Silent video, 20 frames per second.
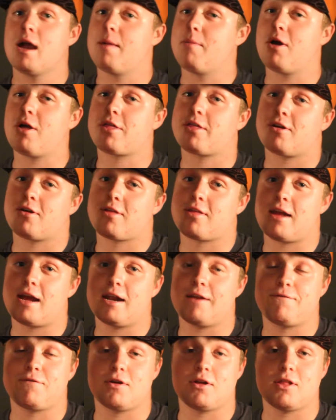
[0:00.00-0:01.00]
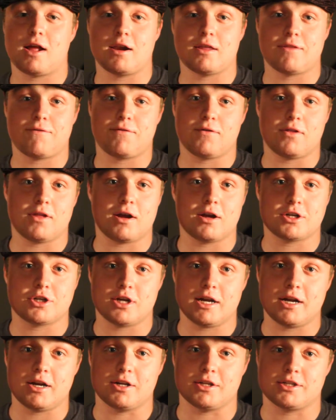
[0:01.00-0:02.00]
I'm also excited for a lot of the full art
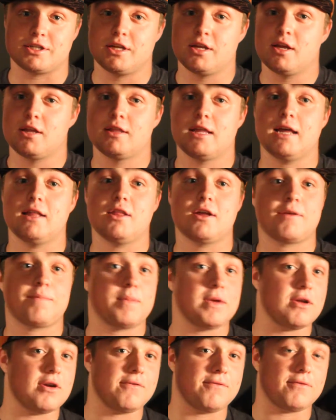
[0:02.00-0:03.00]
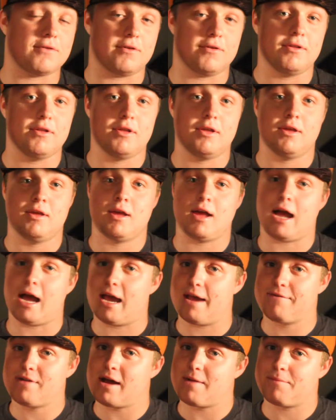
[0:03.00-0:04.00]
trainers. They look beautiful. I
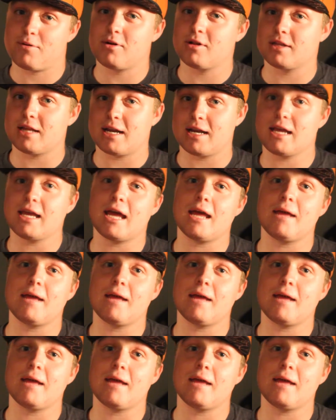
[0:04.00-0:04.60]
have not pulled any